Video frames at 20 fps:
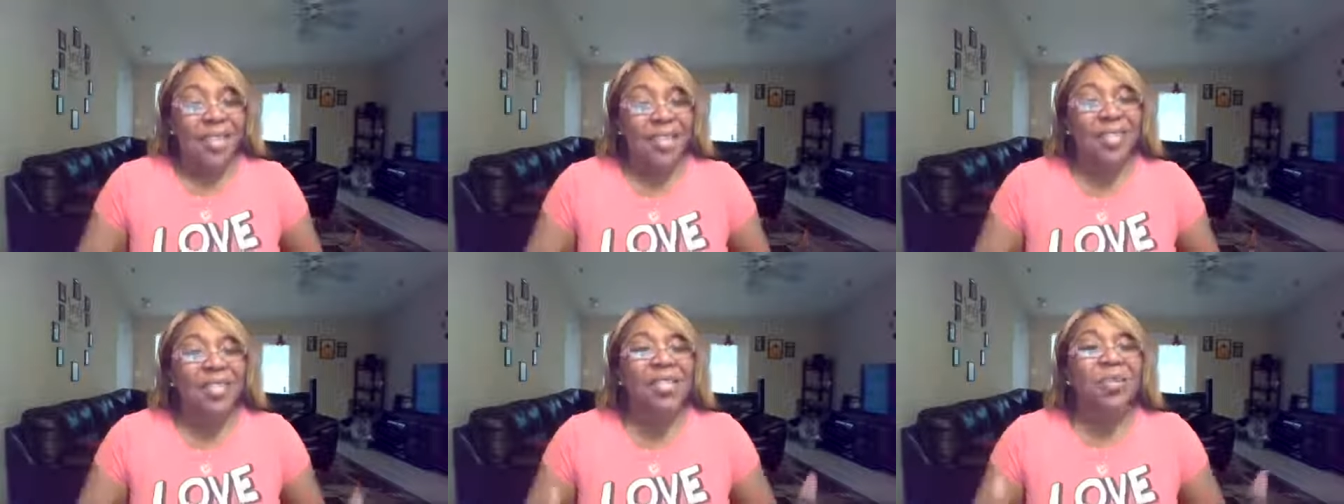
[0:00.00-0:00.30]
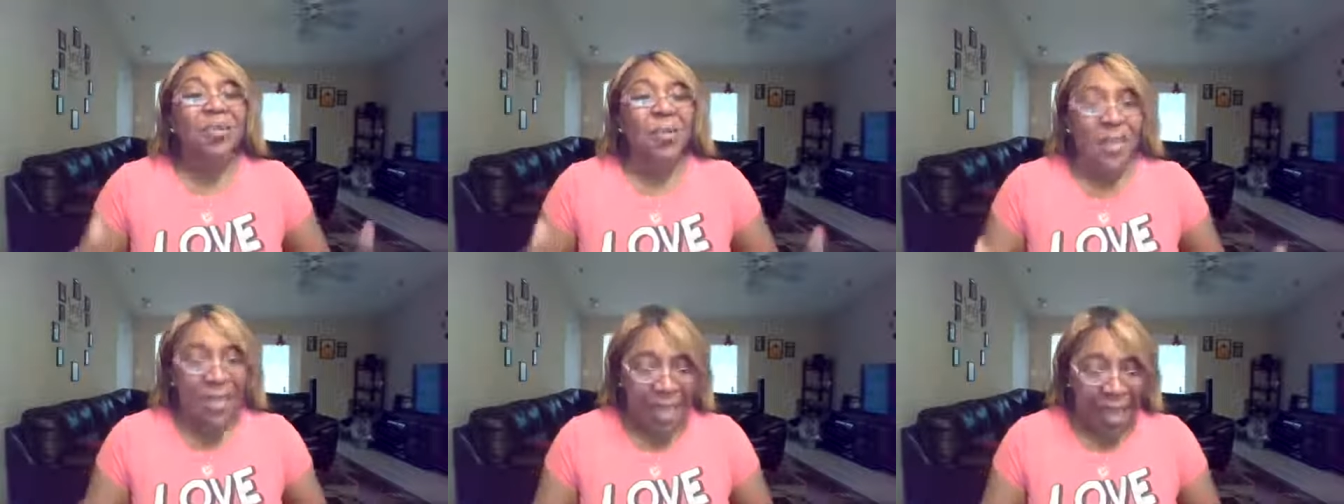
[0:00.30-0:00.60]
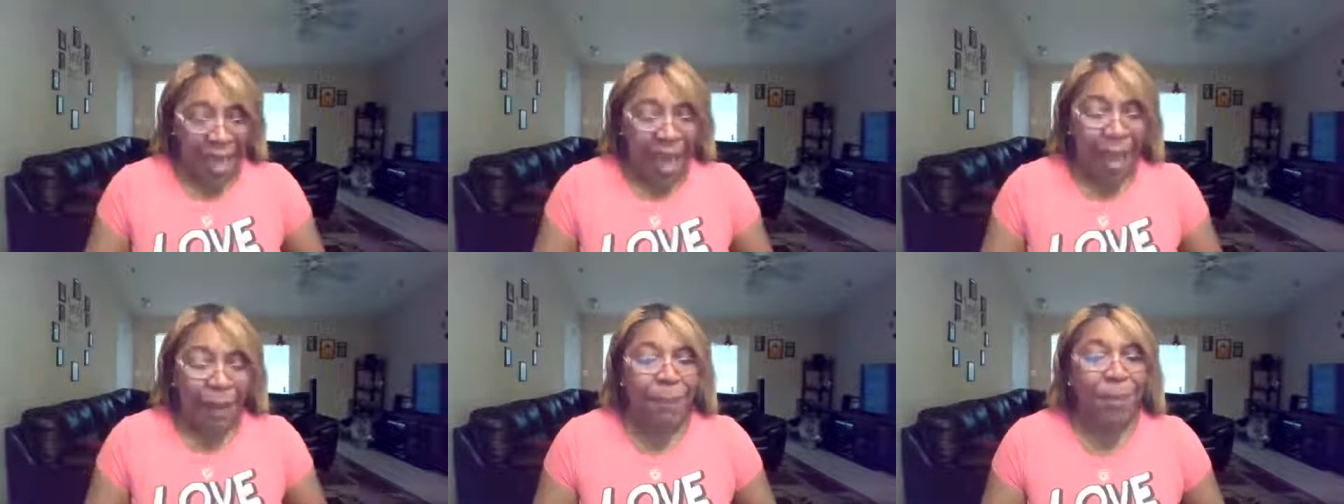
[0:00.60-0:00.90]
this is
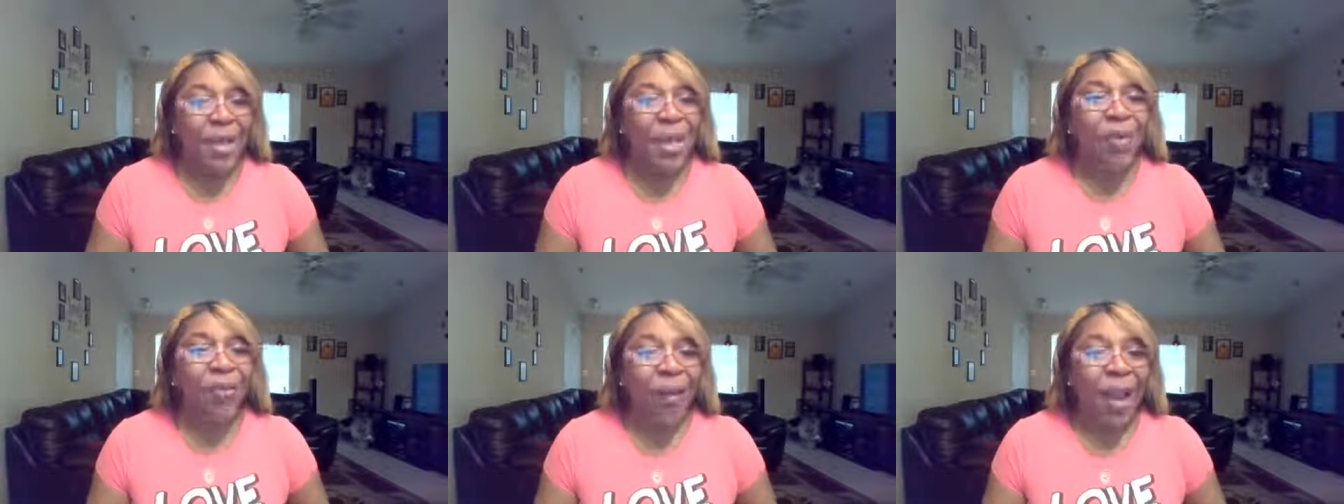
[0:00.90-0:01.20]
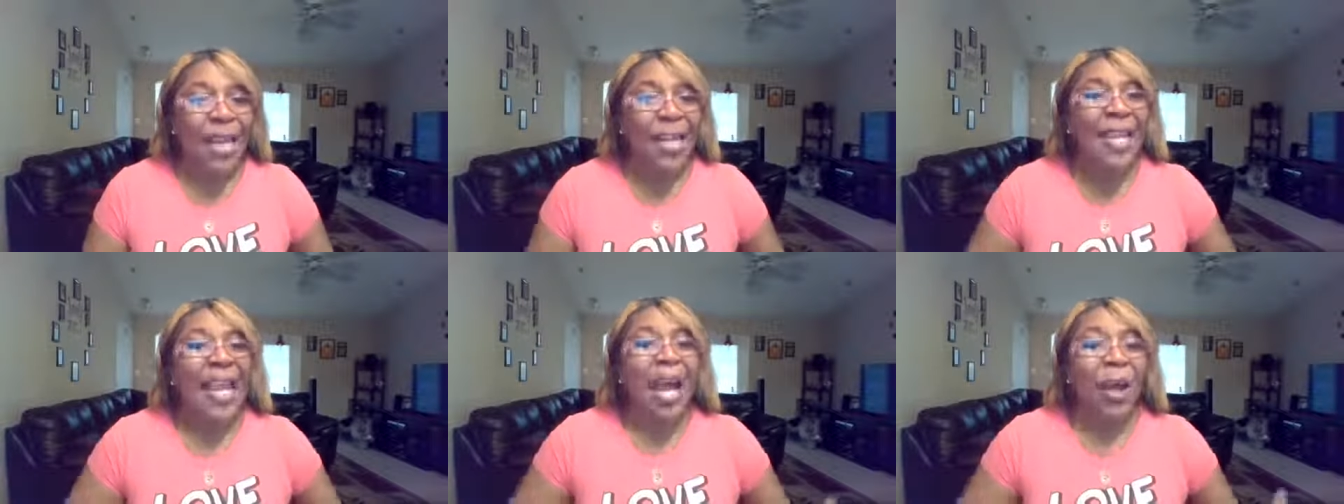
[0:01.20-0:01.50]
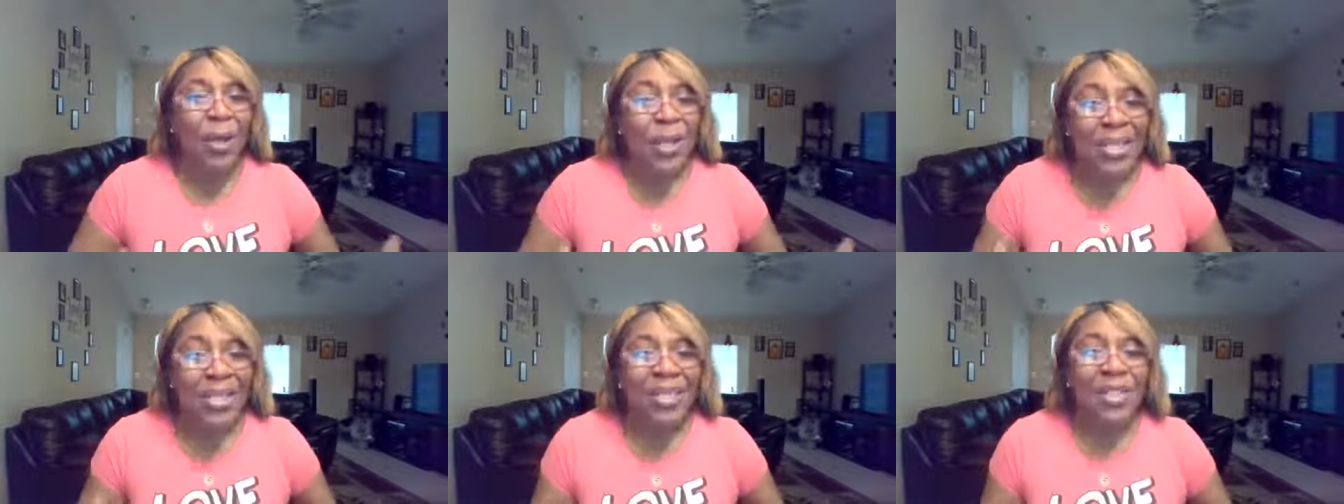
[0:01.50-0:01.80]
what's happening right
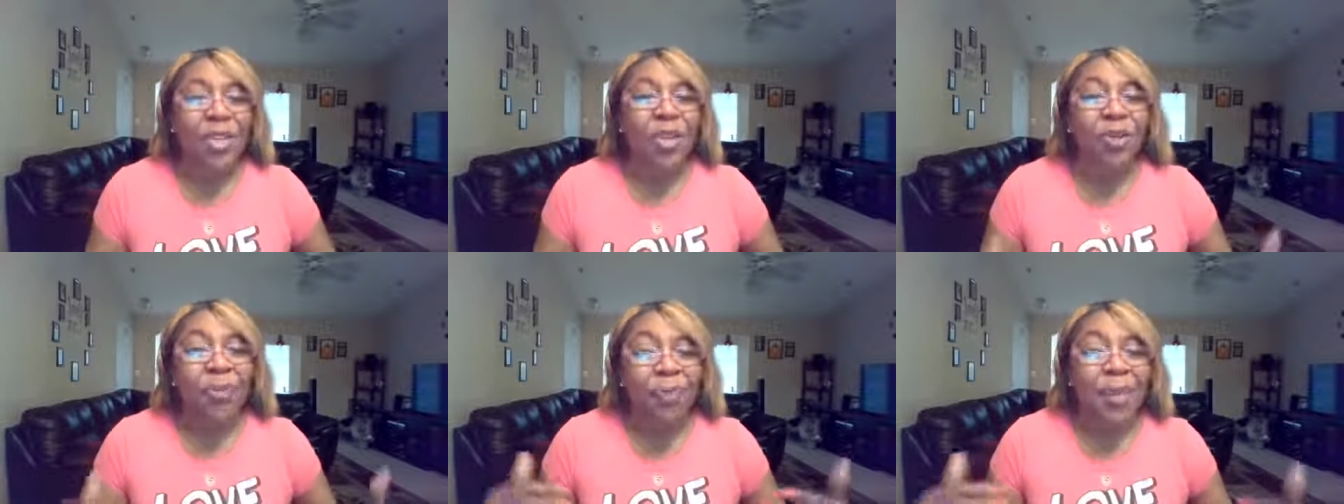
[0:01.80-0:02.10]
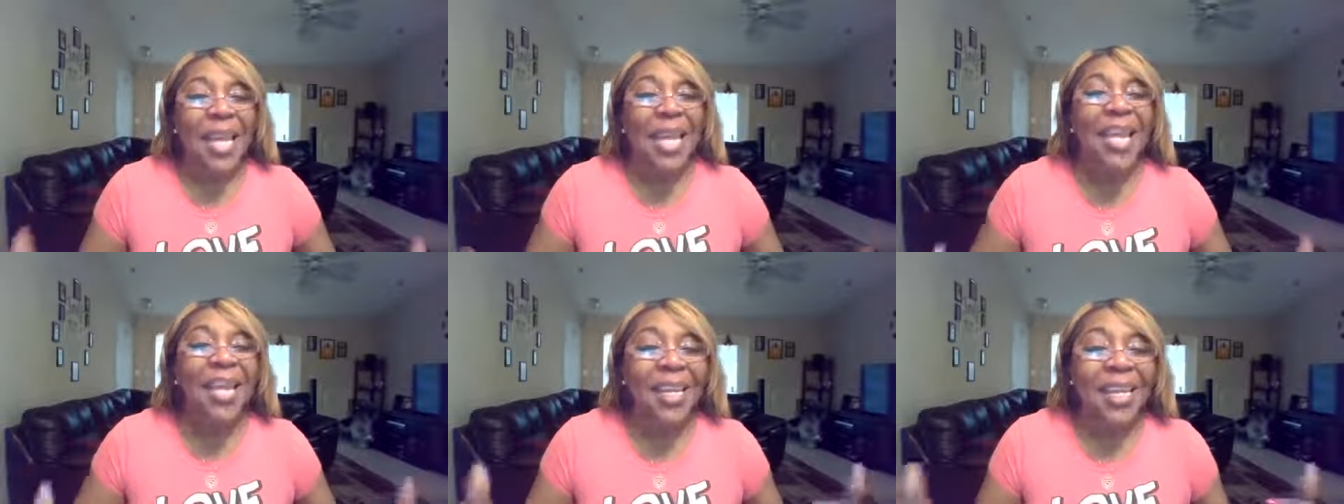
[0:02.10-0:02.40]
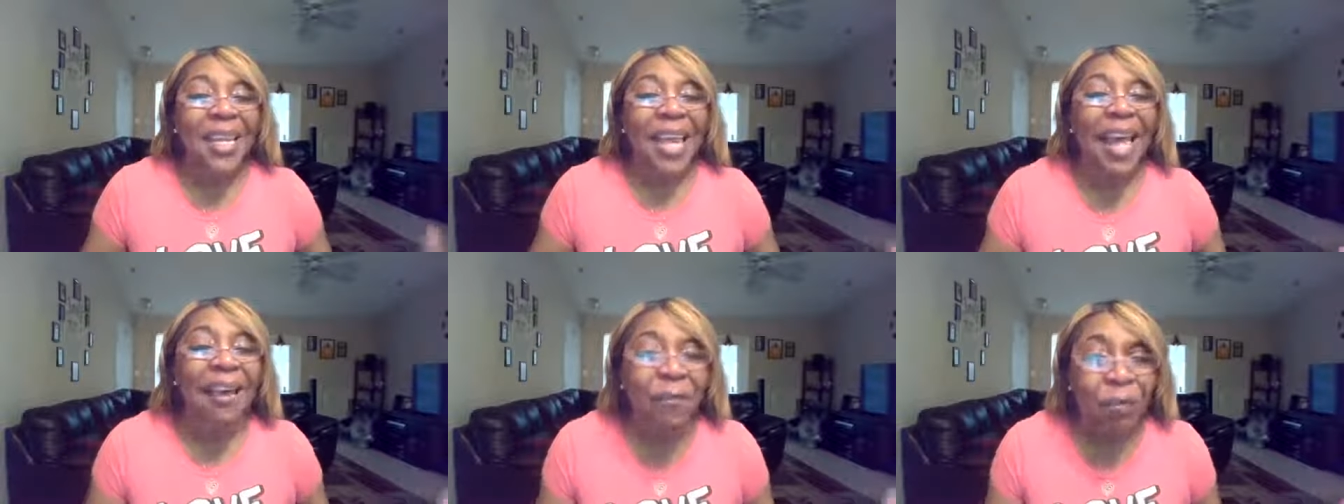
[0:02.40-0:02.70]
now. Is you're being
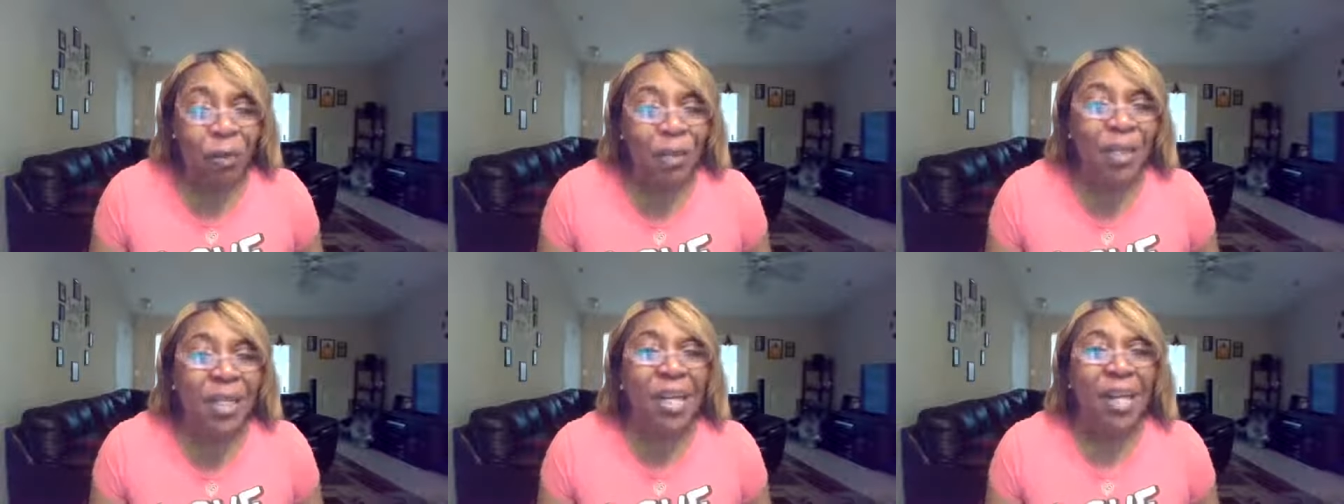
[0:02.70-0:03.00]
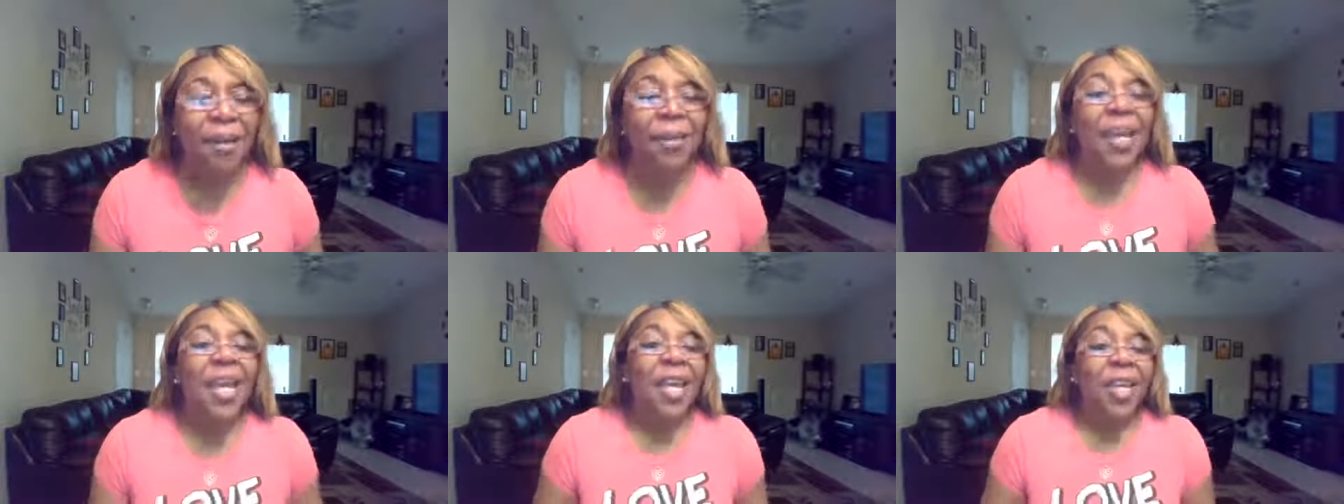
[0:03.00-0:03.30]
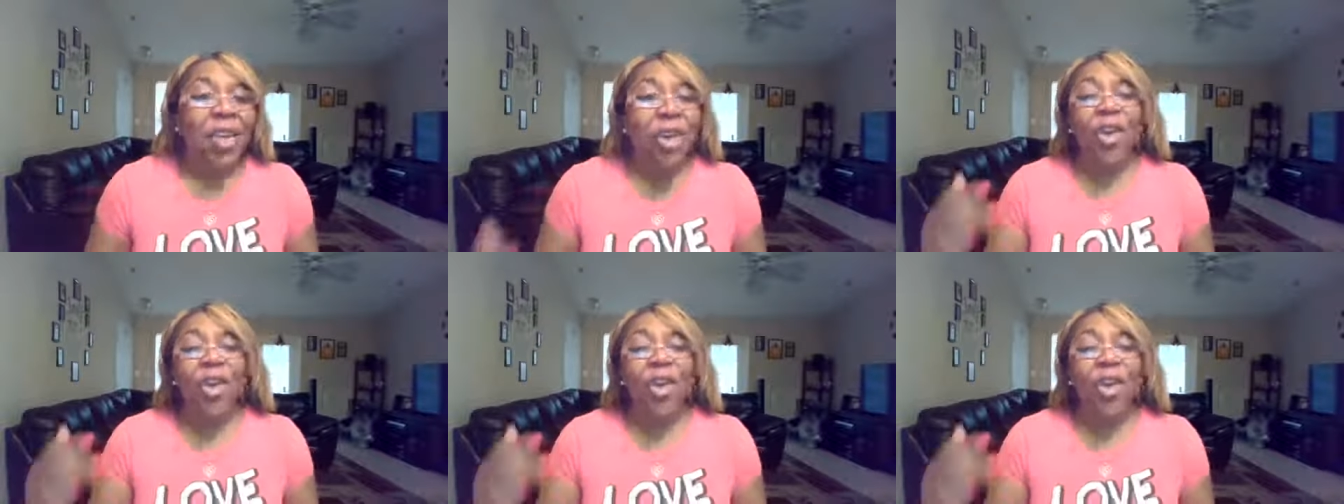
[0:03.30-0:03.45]
leveled up.